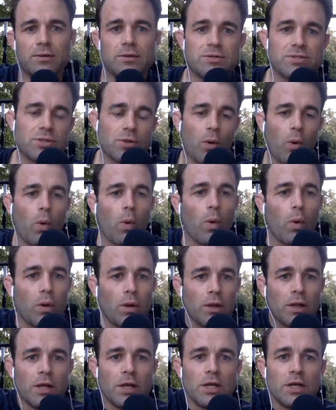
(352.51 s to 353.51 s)
There's a
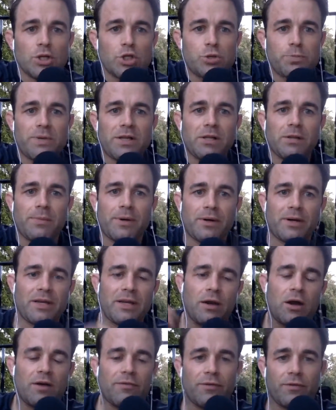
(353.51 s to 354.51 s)
whole spiel about
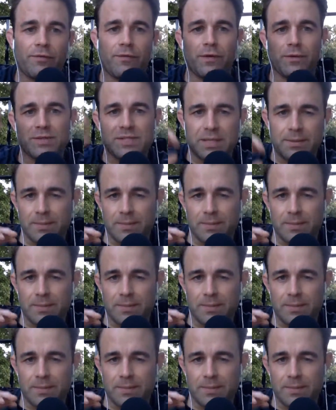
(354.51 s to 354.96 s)
getting off your phones.